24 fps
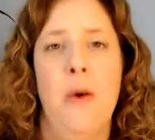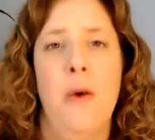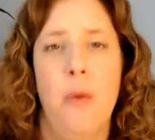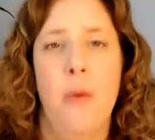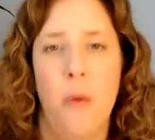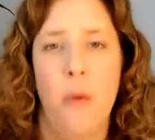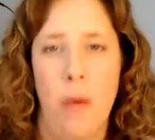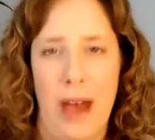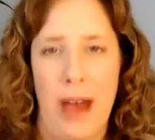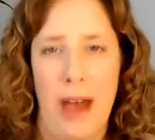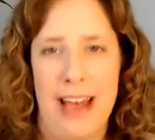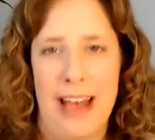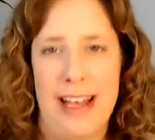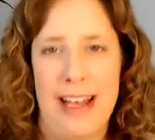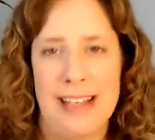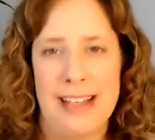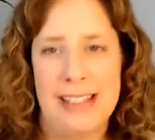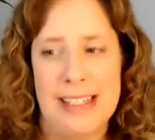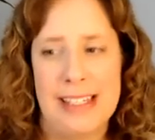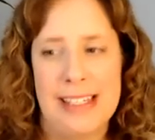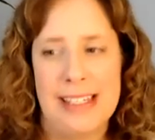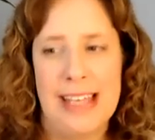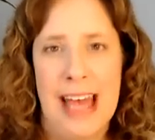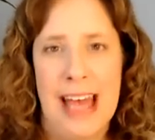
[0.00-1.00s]

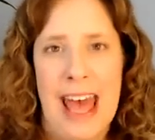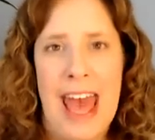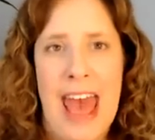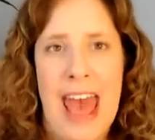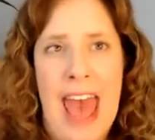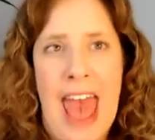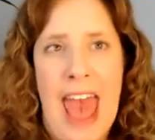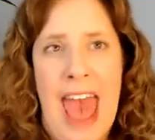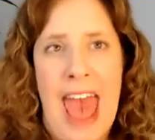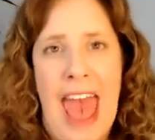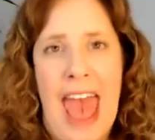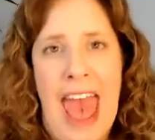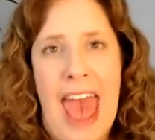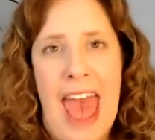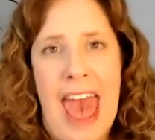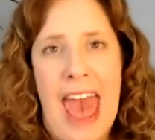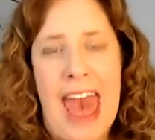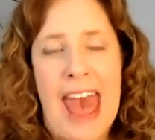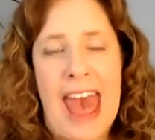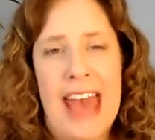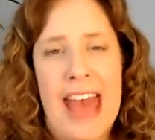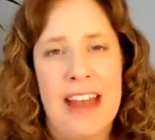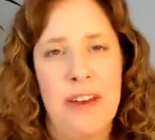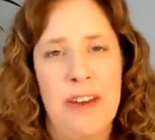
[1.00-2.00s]
ways.
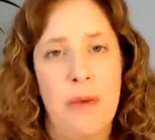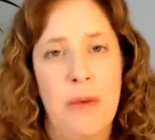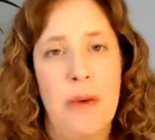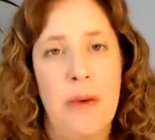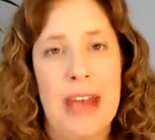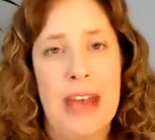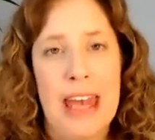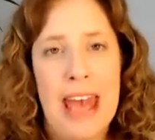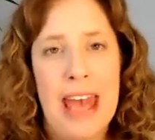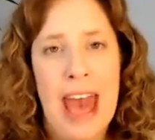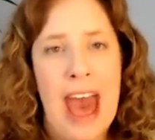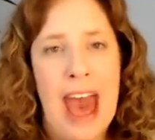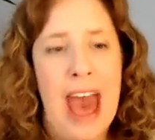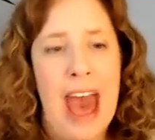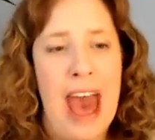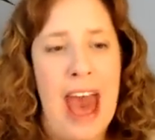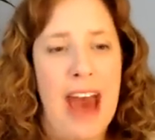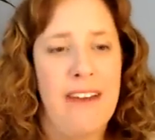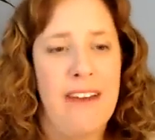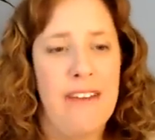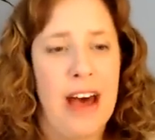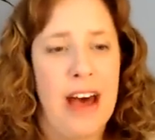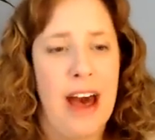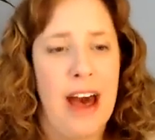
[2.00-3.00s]
And we
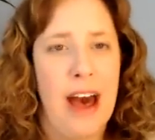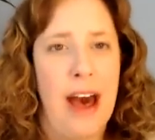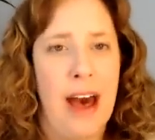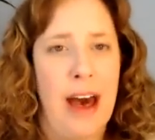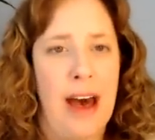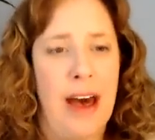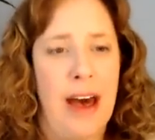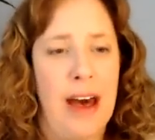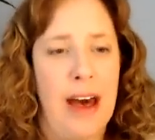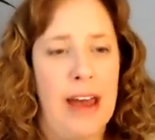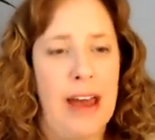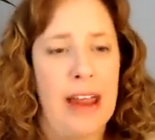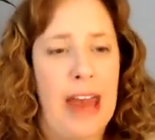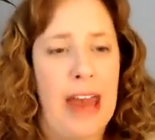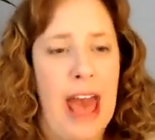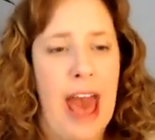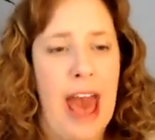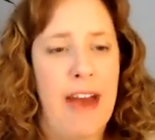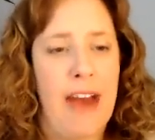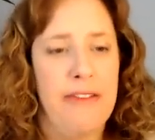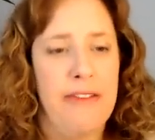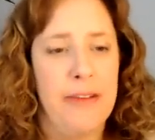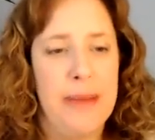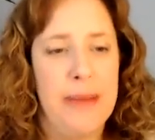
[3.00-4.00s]
have an
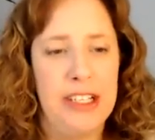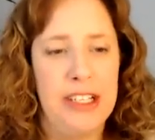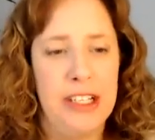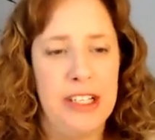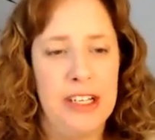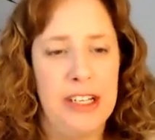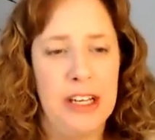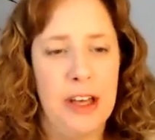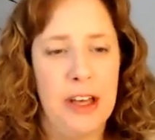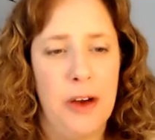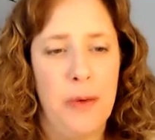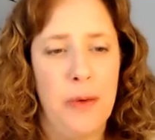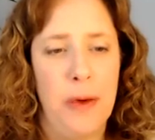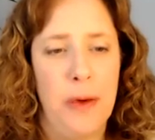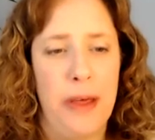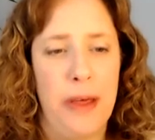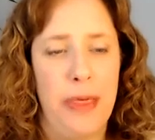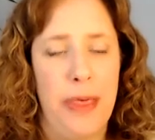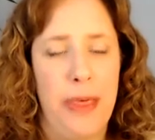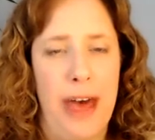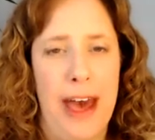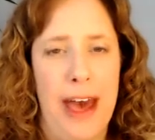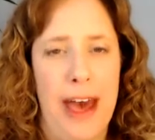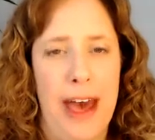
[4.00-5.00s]
affirmation to go
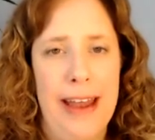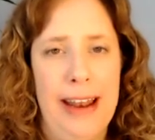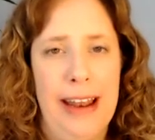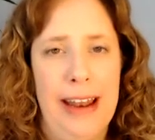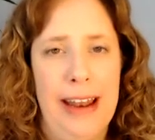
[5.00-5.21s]
with that.